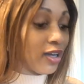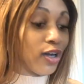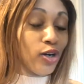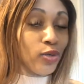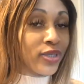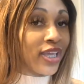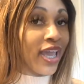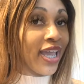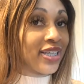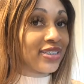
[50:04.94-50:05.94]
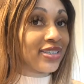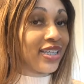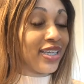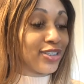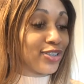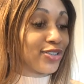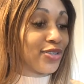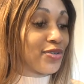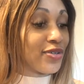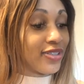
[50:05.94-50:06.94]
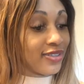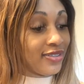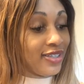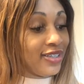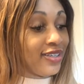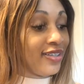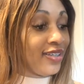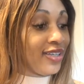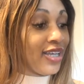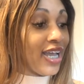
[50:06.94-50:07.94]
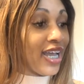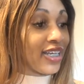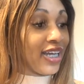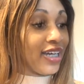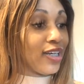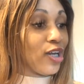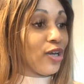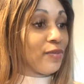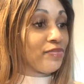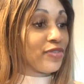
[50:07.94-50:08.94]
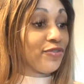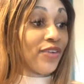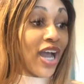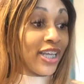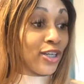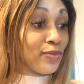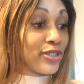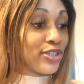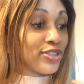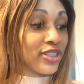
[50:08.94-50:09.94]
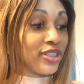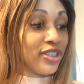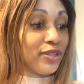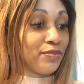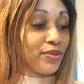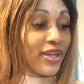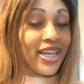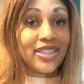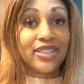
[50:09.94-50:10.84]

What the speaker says: Okay, skin store. I got Fido, which is a good brand.